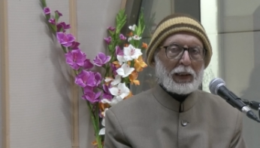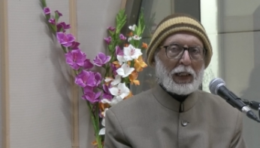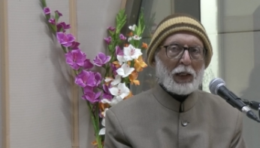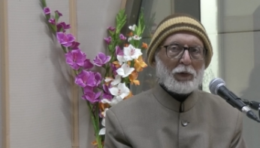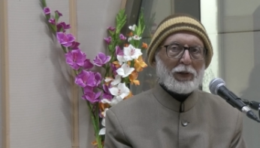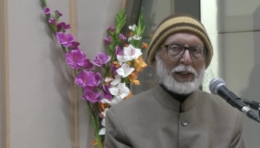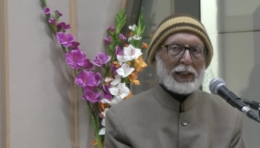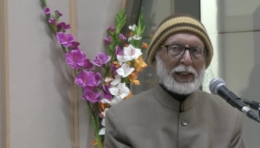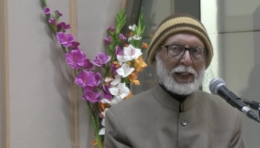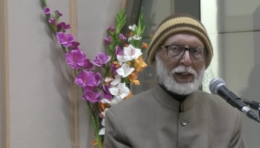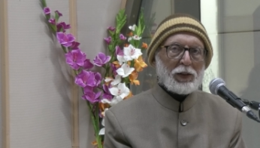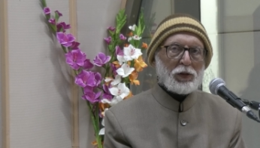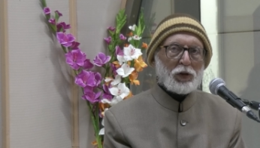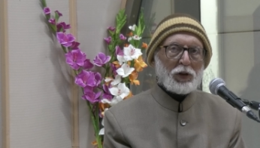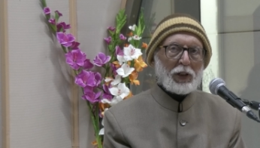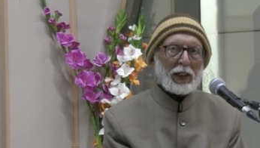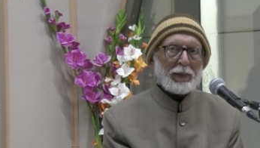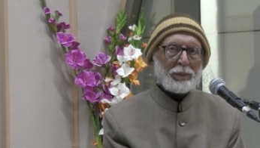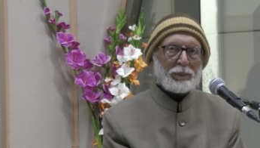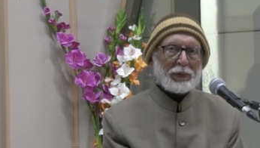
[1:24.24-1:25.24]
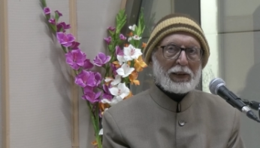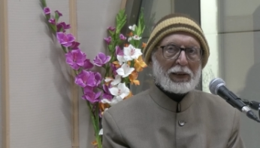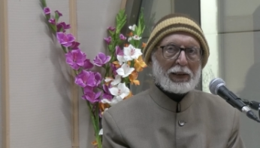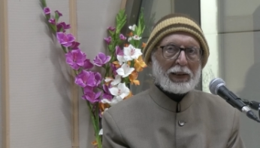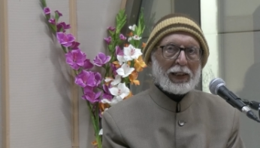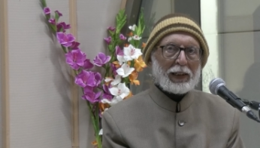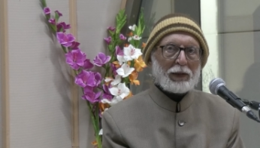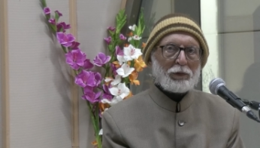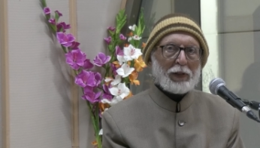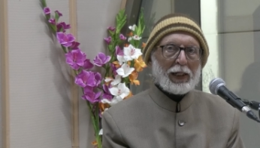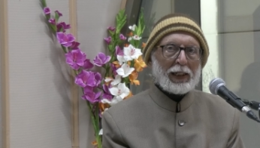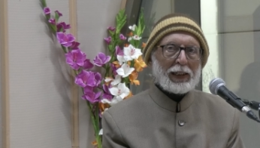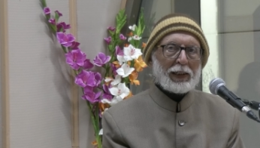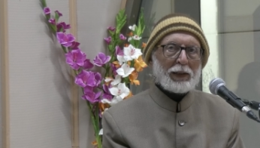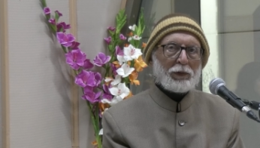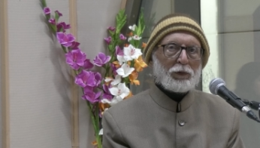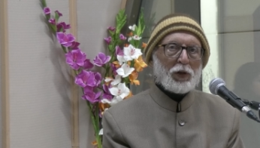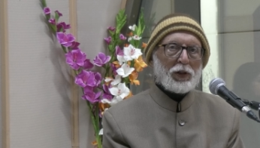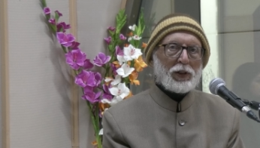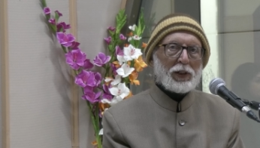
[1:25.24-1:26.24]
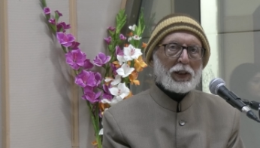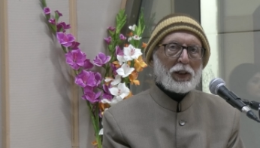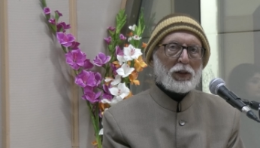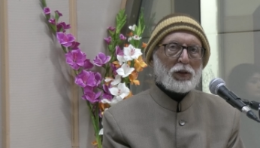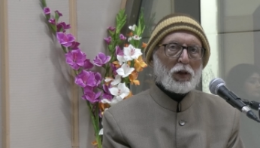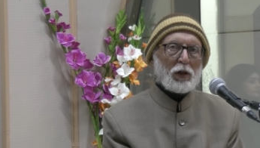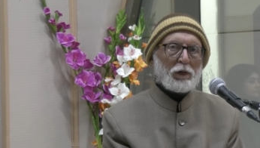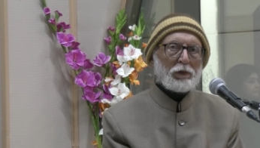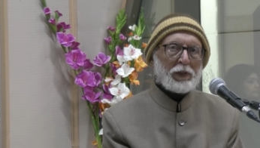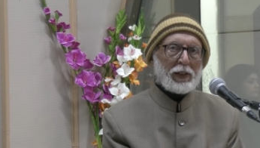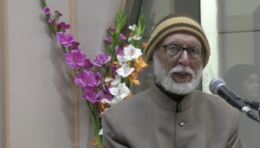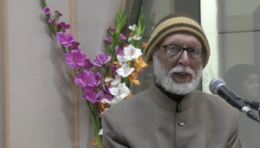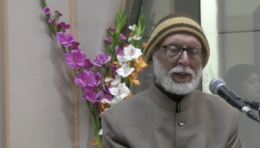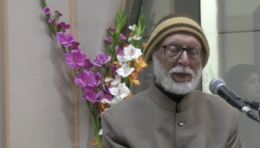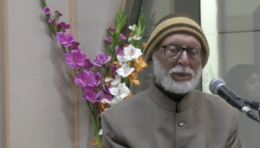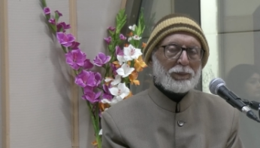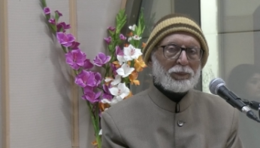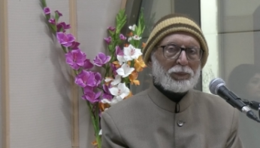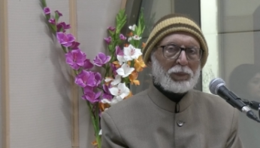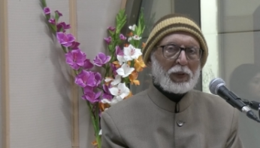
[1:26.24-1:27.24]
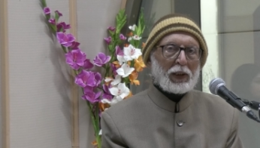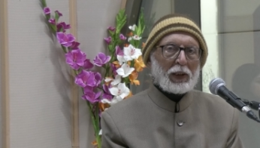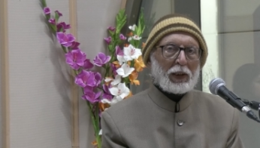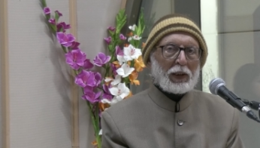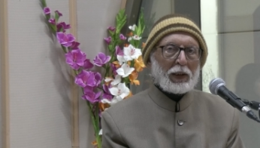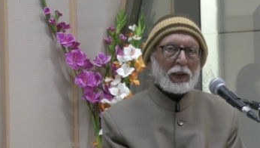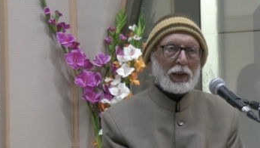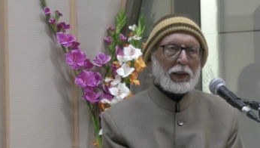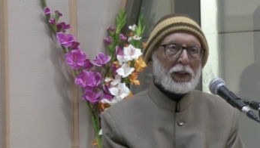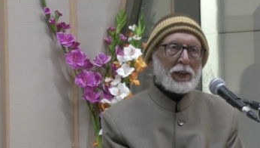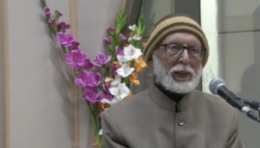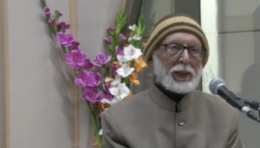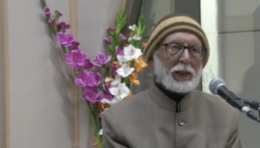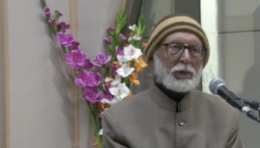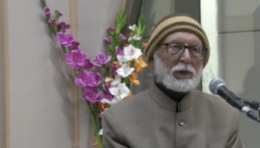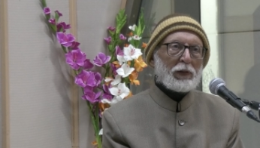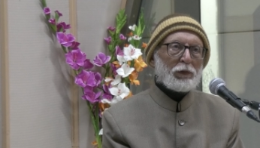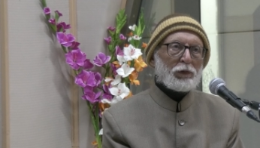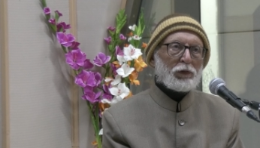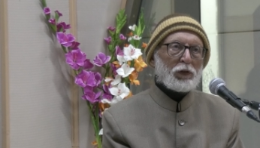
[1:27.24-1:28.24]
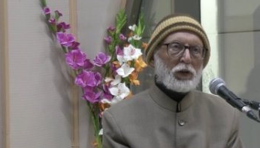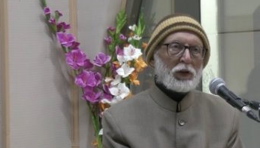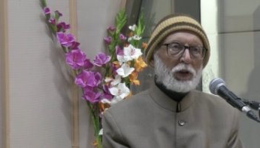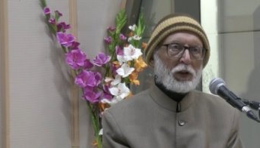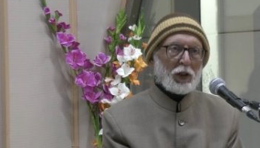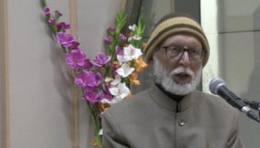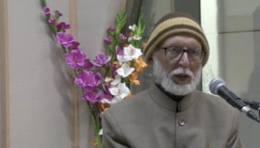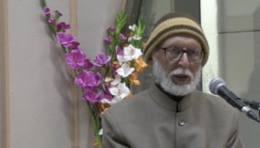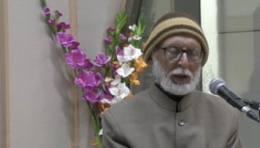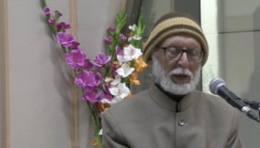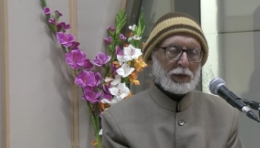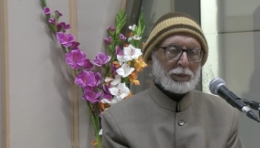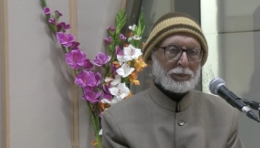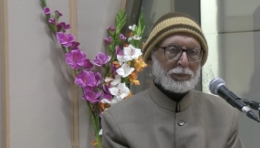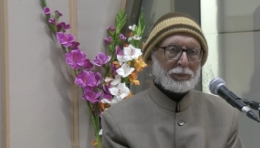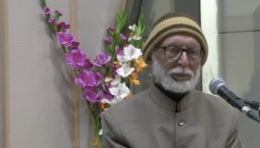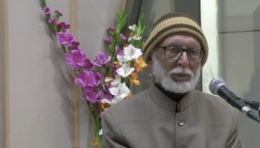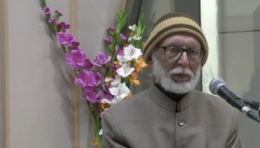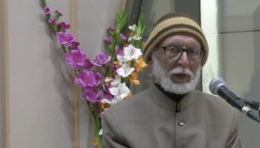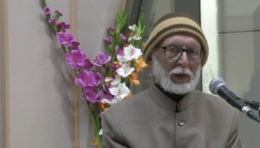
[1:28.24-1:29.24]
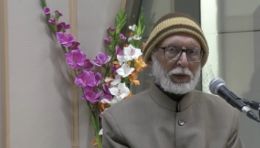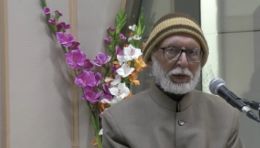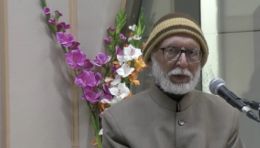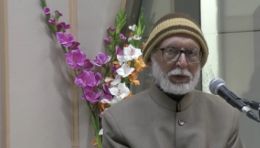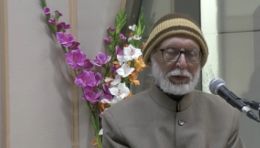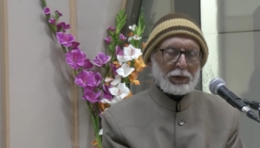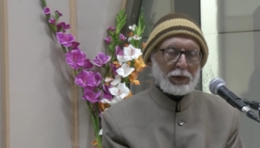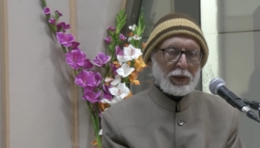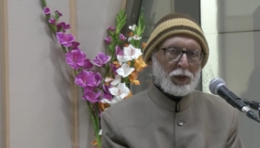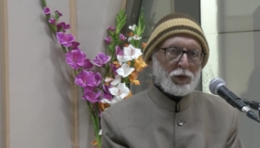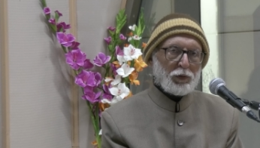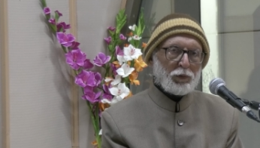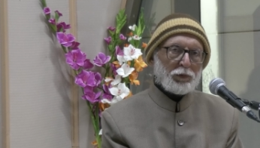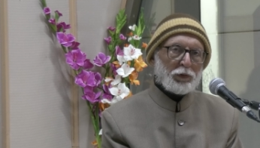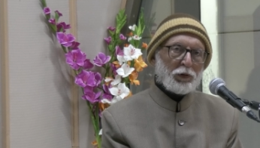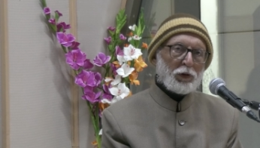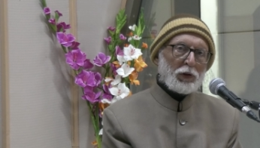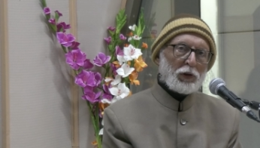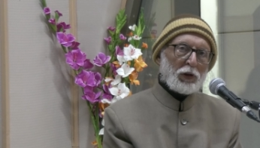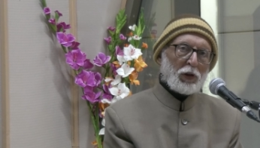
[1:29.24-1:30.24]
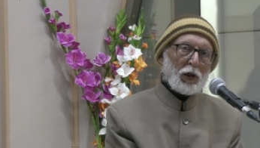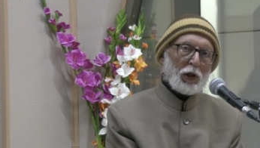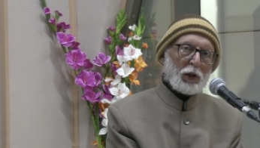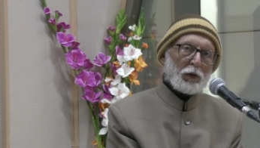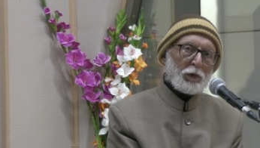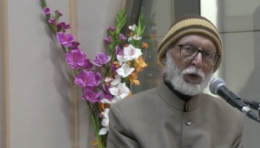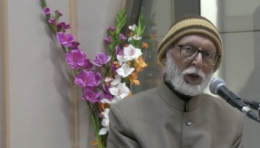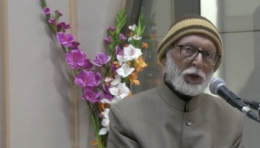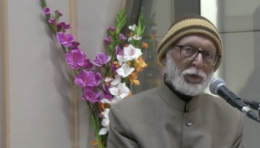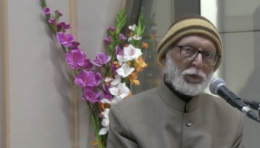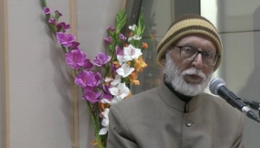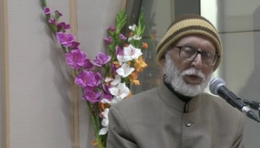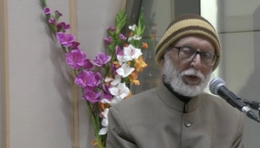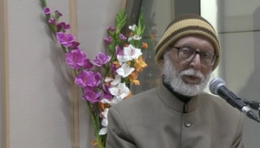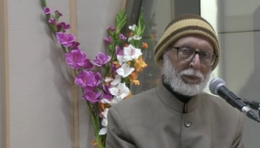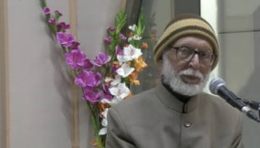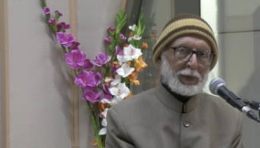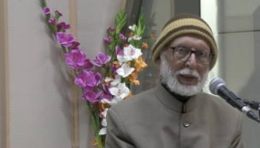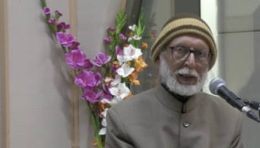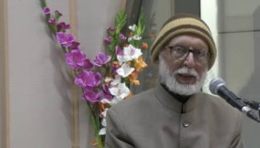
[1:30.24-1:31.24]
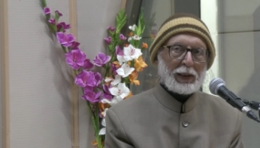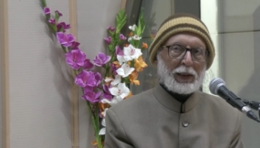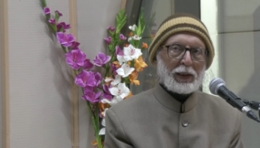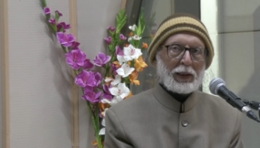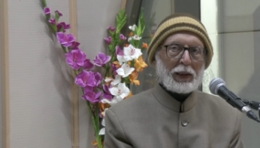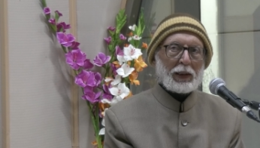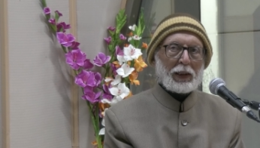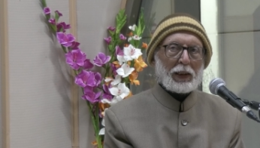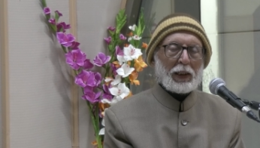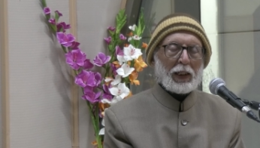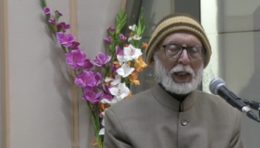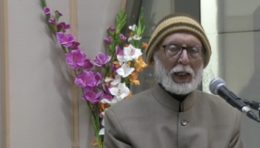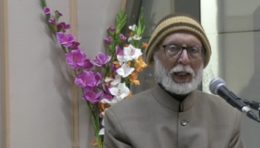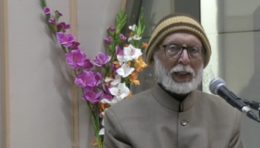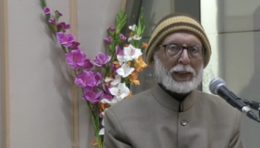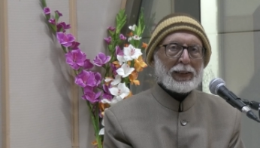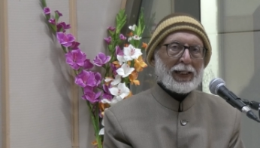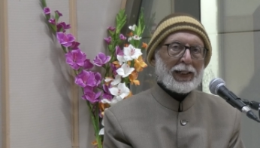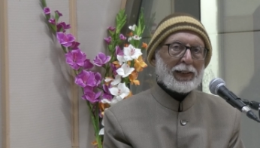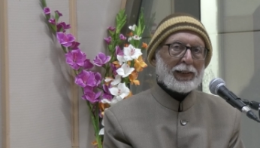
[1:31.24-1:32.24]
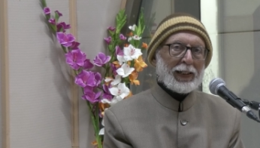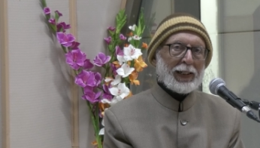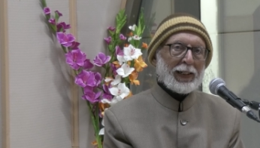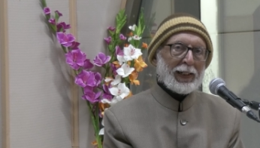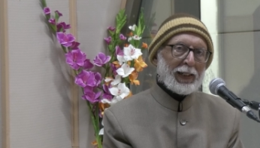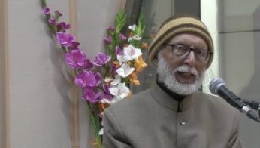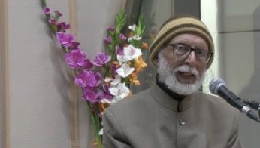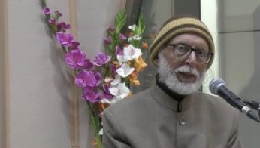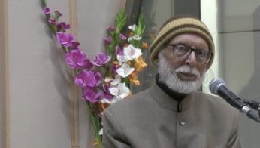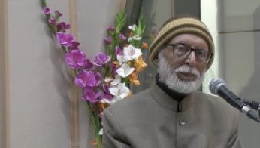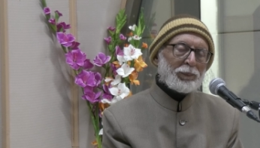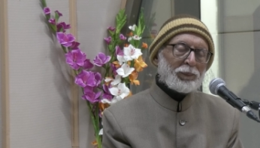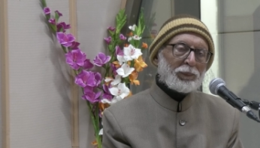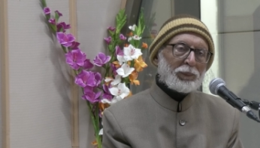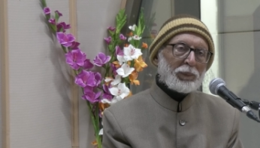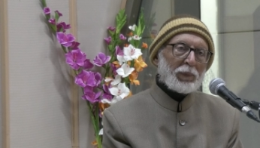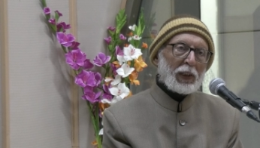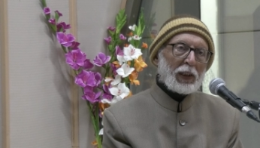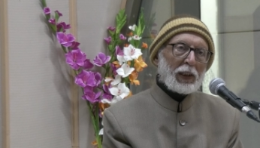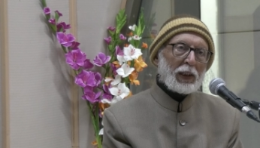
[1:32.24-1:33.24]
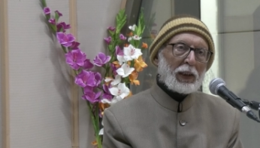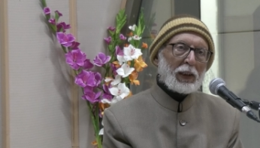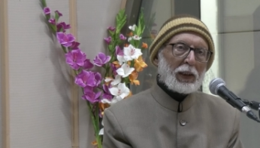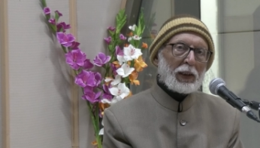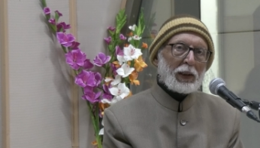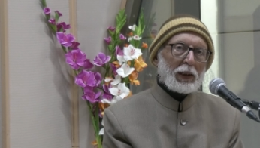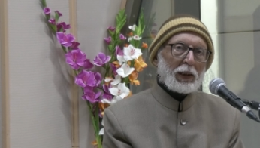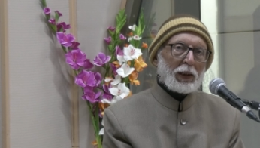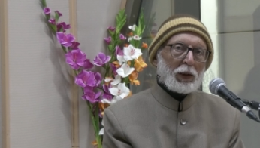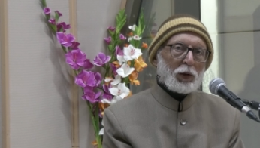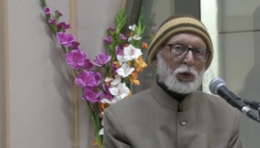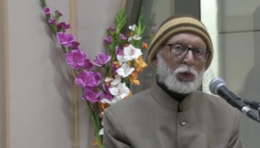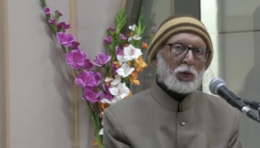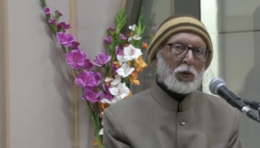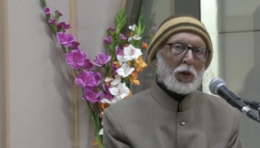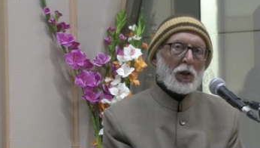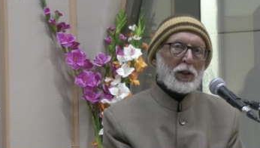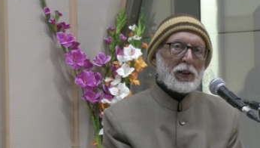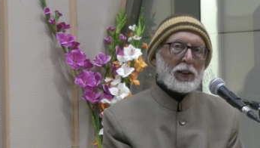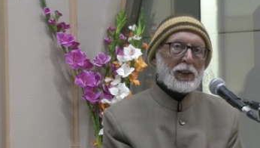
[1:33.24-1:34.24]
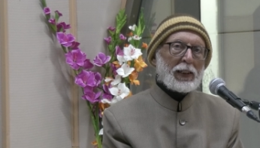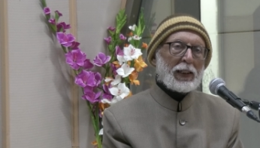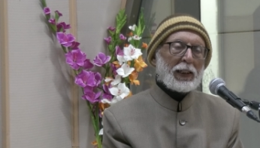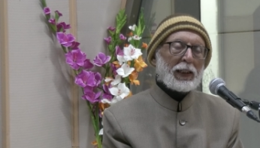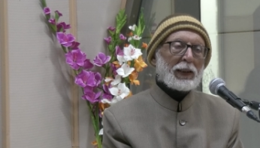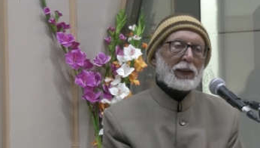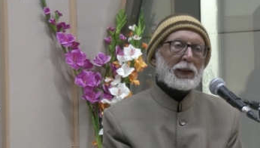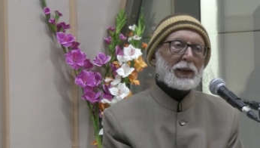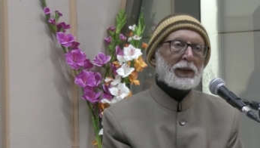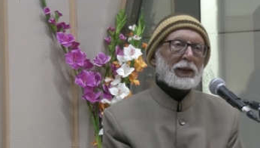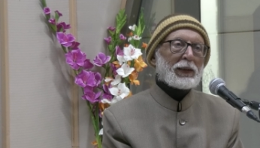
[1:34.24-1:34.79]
Now, one day it so happened that while he was in his office, he received a phone call this phone call was from a young lady who was uh,